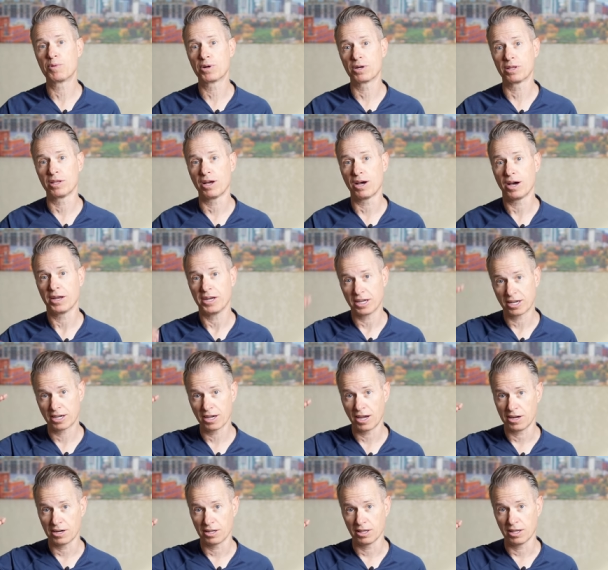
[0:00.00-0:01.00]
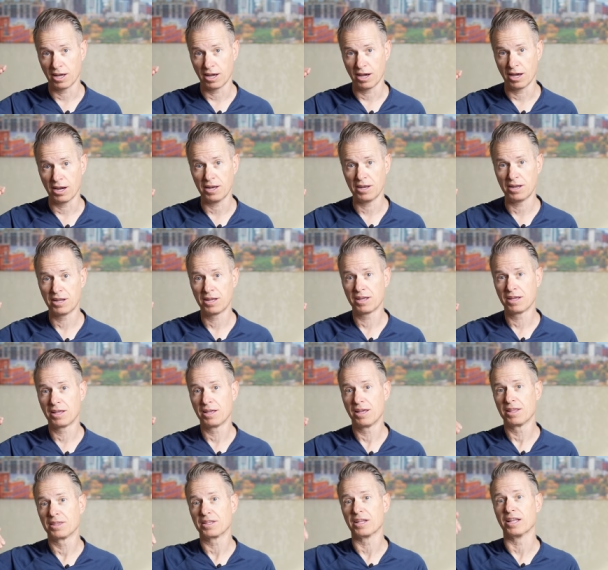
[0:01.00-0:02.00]
your lawn and cut your lawn,
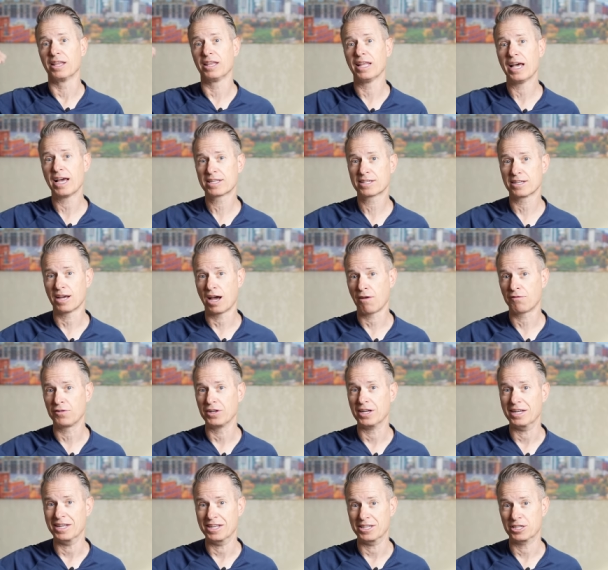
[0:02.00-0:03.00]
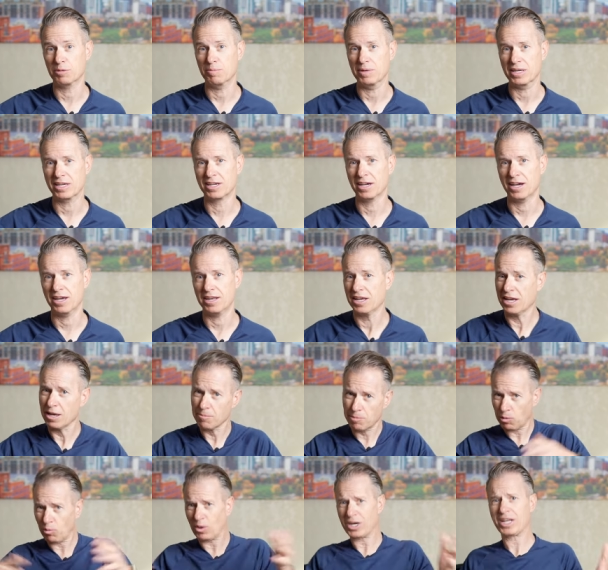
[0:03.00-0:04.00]
the less often it needs to be cut.
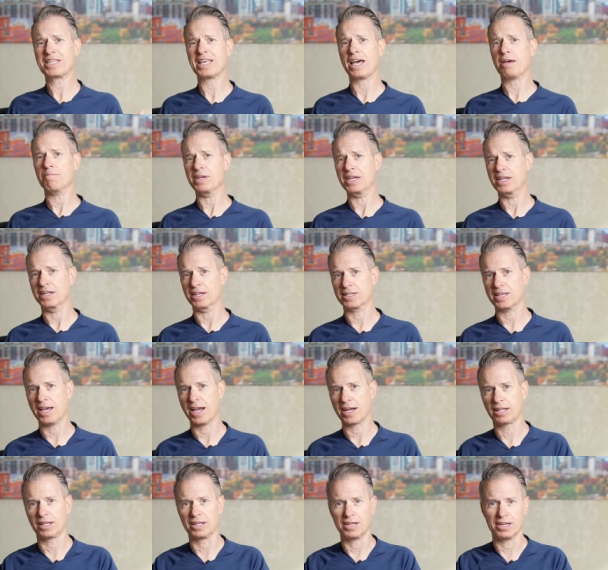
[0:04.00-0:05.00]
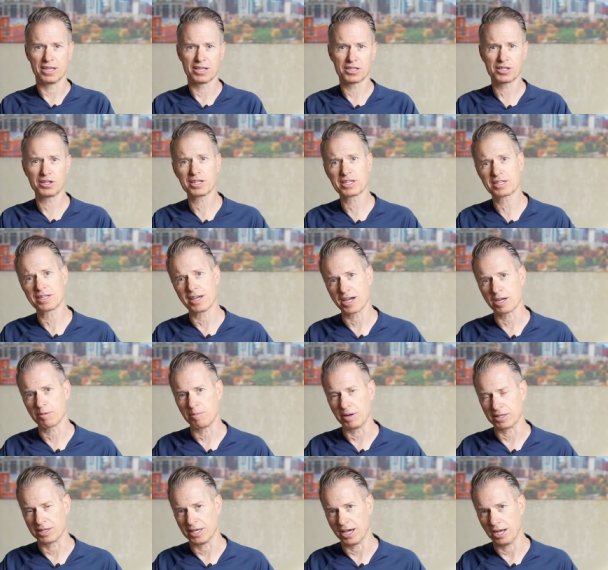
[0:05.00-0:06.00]
But what does that mean exactly? So let's talk
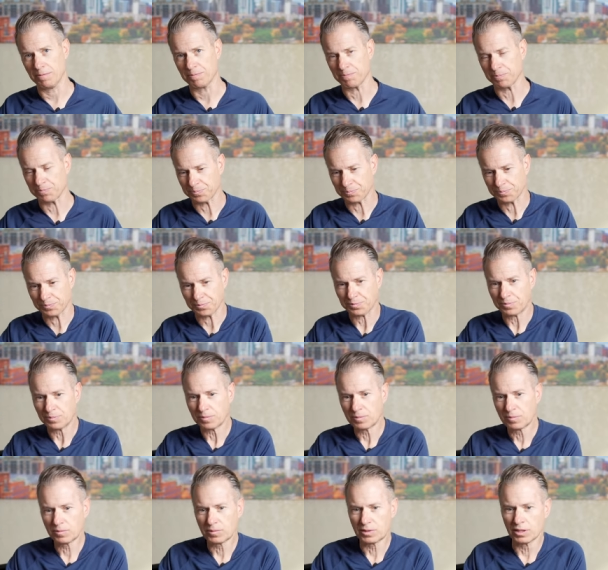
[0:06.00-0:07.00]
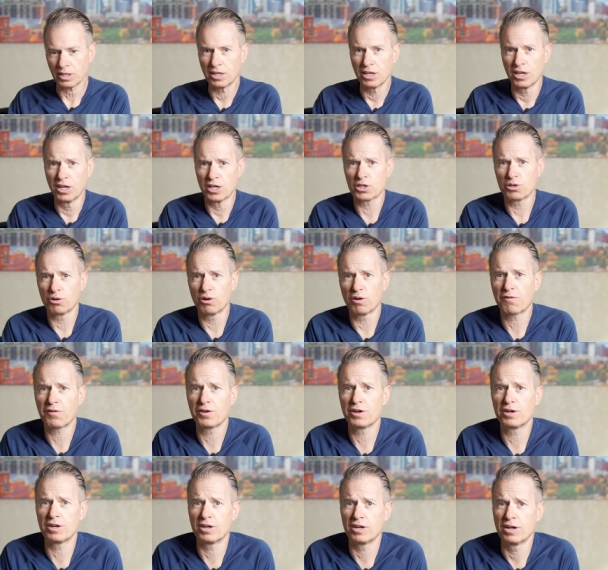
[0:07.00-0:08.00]
about that. So if
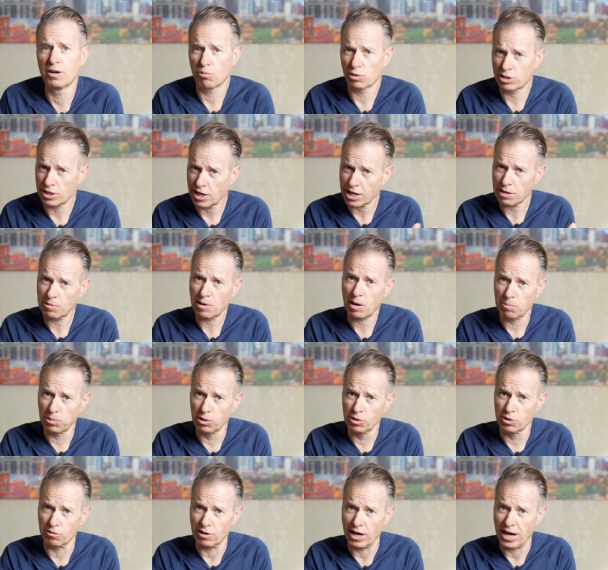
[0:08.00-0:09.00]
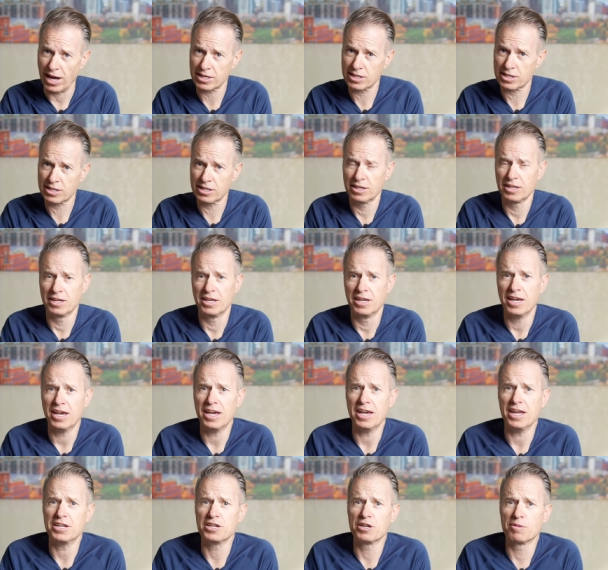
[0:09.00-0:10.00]
you're, we're talking about bluegrass,
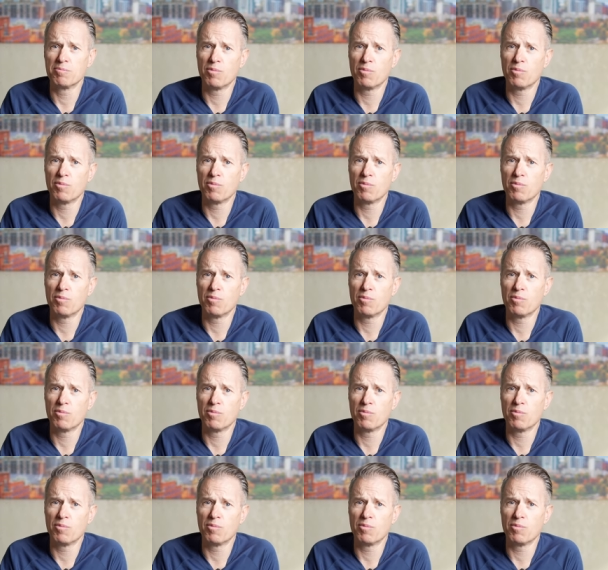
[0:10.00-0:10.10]
and you're